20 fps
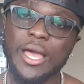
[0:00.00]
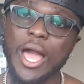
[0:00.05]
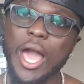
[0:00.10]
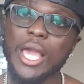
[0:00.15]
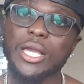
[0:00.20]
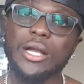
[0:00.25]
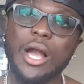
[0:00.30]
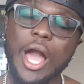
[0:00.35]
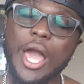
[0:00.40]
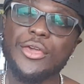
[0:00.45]

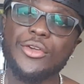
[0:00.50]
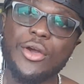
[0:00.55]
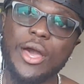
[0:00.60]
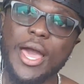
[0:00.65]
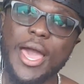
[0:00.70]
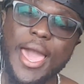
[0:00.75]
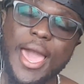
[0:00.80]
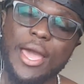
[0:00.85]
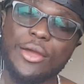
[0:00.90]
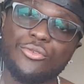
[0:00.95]
I got you a
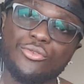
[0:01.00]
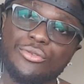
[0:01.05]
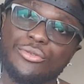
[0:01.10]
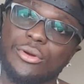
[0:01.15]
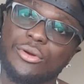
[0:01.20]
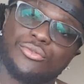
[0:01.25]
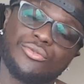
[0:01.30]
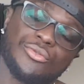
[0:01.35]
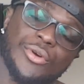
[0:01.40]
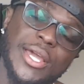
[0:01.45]
hat,
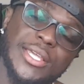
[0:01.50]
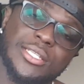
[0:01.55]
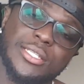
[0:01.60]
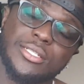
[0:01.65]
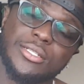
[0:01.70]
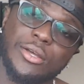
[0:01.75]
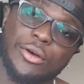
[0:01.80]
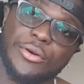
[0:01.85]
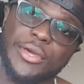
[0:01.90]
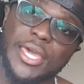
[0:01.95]

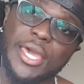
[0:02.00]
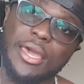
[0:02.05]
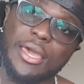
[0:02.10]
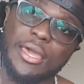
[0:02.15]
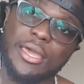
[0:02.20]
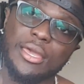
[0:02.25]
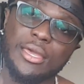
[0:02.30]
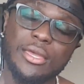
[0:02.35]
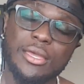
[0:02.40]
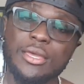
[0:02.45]
Rice,
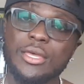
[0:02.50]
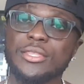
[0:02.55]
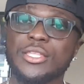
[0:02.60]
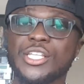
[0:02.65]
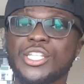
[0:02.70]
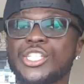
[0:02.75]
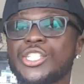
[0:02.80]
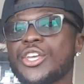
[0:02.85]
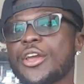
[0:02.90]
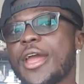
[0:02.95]
okay?
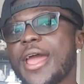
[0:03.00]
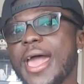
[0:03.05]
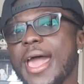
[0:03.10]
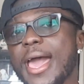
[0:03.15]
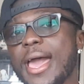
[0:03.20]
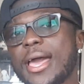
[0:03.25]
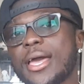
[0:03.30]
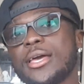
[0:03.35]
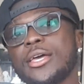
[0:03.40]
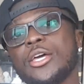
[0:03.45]
This is your
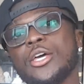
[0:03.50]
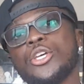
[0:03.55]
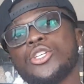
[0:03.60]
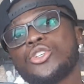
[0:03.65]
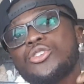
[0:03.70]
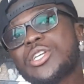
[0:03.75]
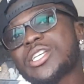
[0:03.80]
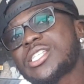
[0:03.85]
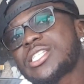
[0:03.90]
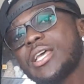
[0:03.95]
hat,
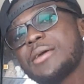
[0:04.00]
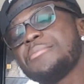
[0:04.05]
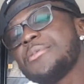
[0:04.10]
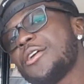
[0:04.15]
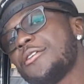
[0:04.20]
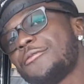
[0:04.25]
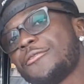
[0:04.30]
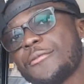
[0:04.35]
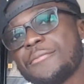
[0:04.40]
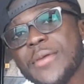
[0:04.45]
so just send me
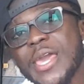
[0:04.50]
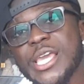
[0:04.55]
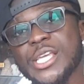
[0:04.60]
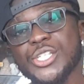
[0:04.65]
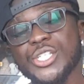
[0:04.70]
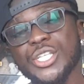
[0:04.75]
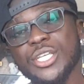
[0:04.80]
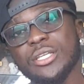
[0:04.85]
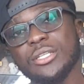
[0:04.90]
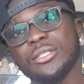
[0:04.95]
your
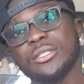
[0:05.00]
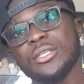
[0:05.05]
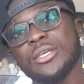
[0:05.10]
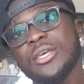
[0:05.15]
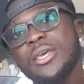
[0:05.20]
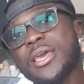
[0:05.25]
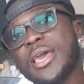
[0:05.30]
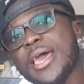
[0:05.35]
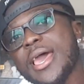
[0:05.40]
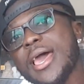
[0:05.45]
information,
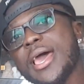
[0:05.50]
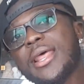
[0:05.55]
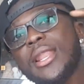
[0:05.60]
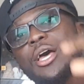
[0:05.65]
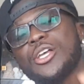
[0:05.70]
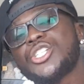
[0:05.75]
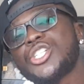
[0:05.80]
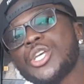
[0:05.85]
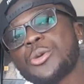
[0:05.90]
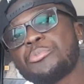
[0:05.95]
and
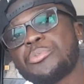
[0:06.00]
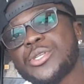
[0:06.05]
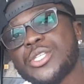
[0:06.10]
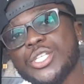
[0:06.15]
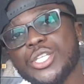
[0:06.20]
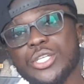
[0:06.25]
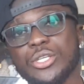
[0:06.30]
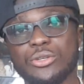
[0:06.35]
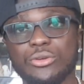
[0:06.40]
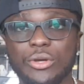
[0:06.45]
I'll ship it
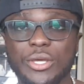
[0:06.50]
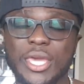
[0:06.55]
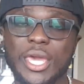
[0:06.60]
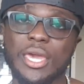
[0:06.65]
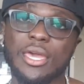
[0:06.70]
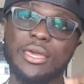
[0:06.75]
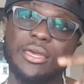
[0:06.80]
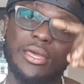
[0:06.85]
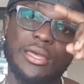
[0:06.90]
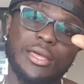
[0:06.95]
to you,
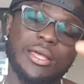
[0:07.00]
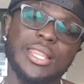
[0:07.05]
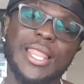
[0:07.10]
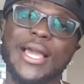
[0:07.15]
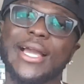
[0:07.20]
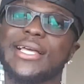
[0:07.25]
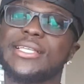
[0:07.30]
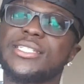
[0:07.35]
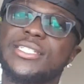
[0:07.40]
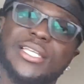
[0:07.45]
okay?
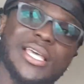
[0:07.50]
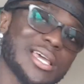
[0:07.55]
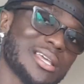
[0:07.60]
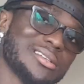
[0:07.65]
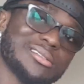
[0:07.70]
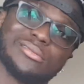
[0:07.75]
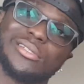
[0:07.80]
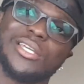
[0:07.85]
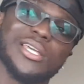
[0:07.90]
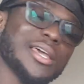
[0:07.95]
Like I
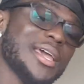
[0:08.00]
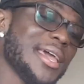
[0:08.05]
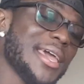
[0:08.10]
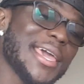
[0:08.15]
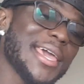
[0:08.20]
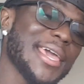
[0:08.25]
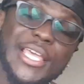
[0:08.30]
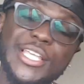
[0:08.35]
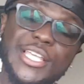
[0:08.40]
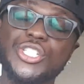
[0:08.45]
said,
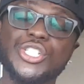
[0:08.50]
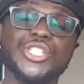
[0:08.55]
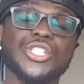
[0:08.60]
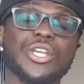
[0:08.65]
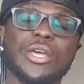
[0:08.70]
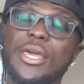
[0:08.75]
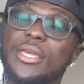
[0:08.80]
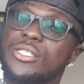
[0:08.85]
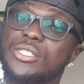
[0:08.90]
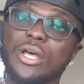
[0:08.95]

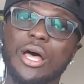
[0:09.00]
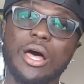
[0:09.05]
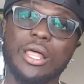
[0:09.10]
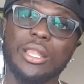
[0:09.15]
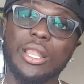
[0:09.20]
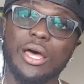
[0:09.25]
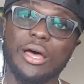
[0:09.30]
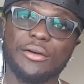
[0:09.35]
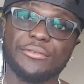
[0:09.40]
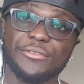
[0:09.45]
it's
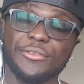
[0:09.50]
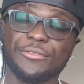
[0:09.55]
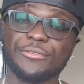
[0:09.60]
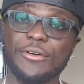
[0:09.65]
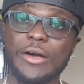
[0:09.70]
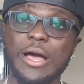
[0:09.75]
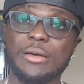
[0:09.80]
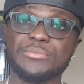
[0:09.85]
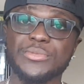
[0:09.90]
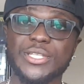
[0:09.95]
all love, you
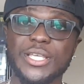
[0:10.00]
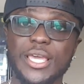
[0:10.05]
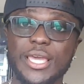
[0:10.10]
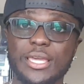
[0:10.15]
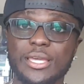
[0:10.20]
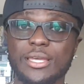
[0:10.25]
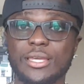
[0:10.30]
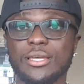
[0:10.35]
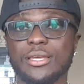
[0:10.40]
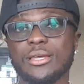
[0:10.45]
feel what I'm
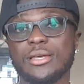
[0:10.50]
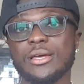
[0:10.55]
saying?